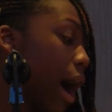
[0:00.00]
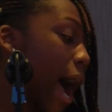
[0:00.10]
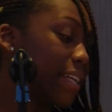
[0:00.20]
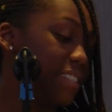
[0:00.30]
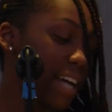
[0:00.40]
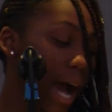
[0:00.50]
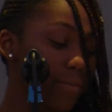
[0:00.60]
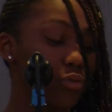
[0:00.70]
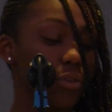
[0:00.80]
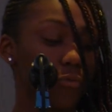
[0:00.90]
I
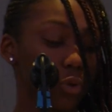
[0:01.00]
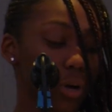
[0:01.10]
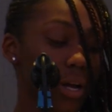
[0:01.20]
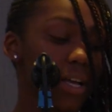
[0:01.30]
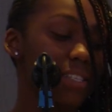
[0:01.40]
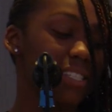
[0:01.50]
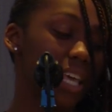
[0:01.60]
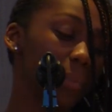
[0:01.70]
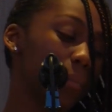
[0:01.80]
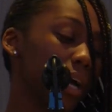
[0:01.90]
dive to the floor,
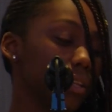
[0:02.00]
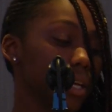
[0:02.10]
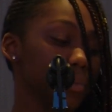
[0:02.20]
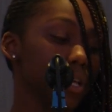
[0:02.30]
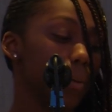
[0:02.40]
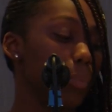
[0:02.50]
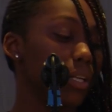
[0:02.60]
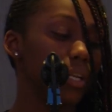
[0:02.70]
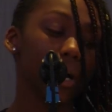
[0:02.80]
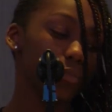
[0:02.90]
skimming my limbs, but
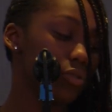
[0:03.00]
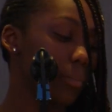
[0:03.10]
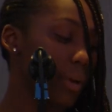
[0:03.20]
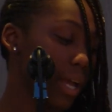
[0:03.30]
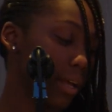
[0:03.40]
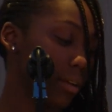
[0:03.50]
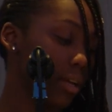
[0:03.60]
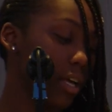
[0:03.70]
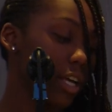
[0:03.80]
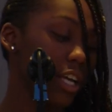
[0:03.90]
numb to the pain.
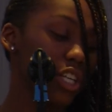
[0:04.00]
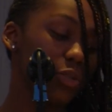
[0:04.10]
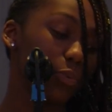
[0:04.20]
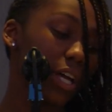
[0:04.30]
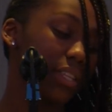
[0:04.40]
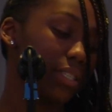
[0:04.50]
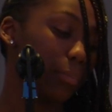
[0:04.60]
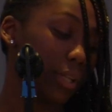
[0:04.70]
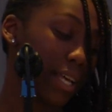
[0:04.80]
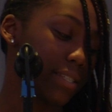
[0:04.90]
Each breath is a
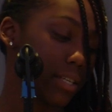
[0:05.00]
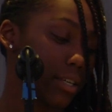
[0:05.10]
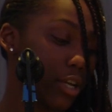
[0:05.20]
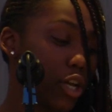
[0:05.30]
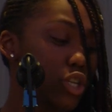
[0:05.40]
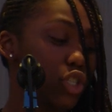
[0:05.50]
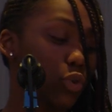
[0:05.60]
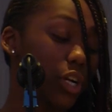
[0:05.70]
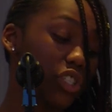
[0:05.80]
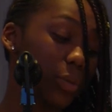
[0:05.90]
blessing.
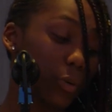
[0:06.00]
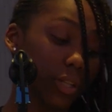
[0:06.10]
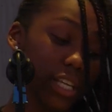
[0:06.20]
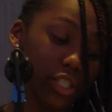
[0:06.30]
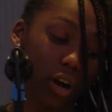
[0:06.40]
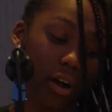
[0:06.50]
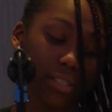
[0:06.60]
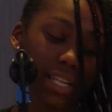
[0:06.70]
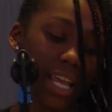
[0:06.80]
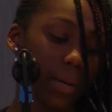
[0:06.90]
Screeching police
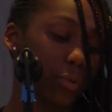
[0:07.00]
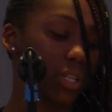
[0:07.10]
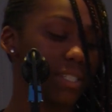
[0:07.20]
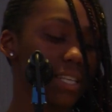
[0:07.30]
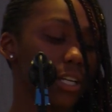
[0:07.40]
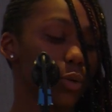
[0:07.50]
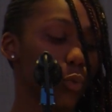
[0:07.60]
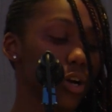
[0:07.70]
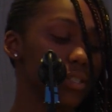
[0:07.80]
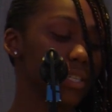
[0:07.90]
cars and ambulance sounding
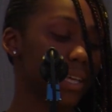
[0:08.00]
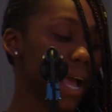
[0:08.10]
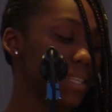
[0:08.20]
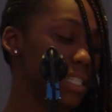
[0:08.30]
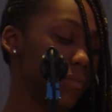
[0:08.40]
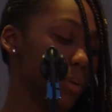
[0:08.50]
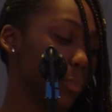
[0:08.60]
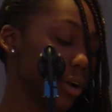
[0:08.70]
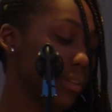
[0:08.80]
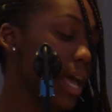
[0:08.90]
worse than cats giving
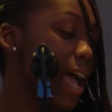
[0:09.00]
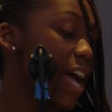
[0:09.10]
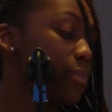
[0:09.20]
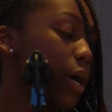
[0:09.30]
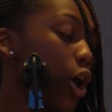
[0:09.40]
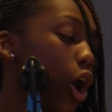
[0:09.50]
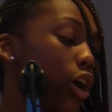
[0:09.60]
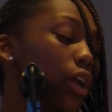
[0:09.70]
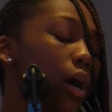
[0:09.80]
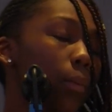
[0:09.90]
birth as my
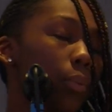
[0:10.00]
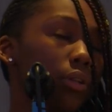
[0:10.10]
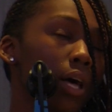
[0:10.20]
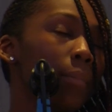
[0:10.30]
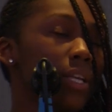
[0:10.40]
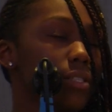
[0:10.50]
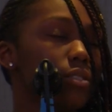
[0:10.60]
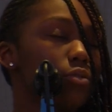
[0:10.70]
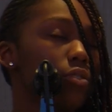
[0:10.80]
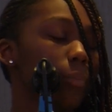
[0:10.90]
heart
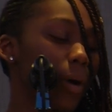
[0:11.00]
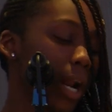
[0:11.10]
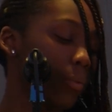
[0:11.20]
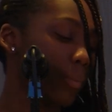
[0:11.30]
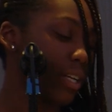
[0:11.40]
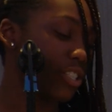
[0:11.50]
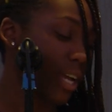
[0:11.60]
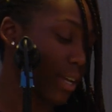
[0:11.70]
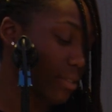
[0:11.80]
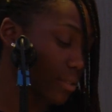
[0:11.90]
plummets to the bottom of my
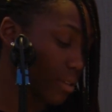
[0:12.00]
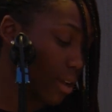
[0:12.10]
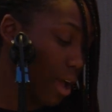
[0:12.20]
chest.